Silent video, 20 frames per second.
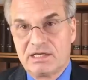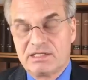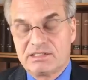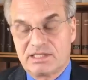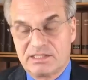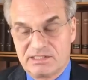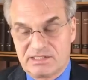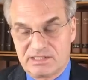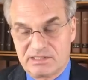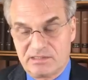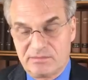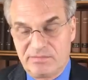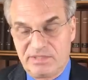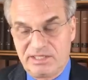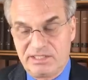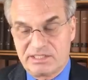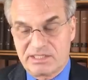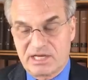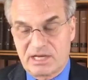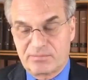Since in the
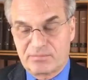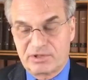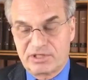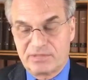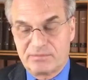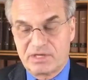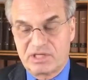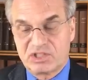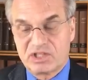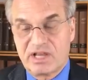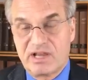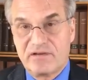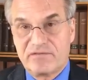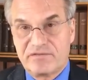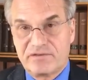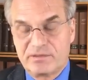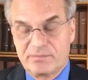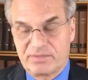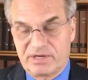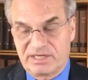meantime, pretty much
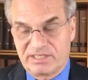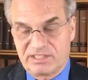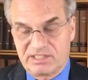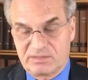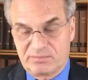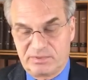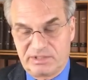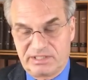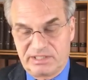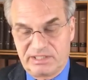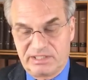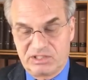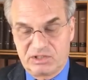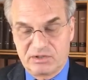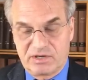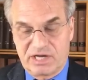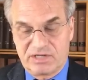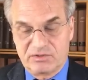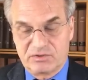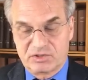everybody is beginning
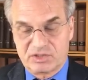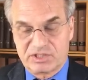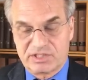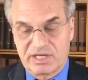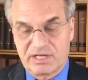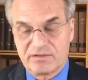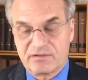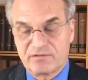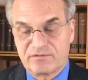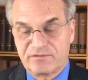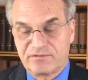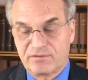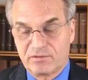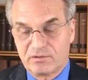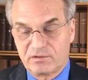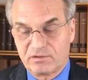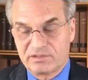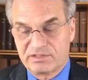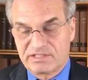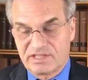to understand the
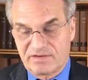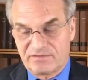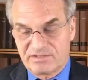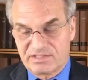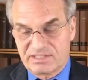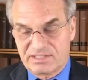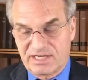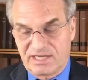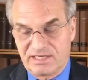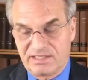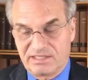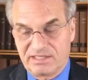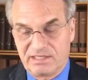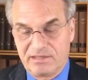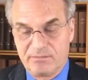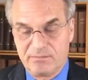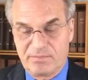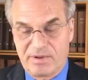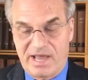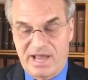full devastating
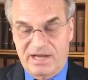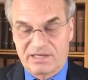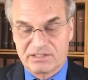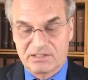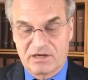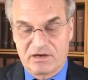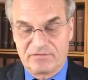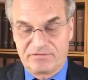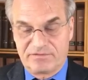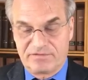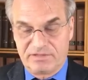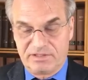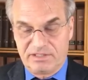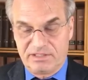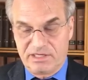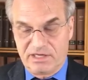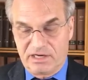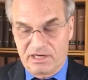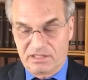impact of the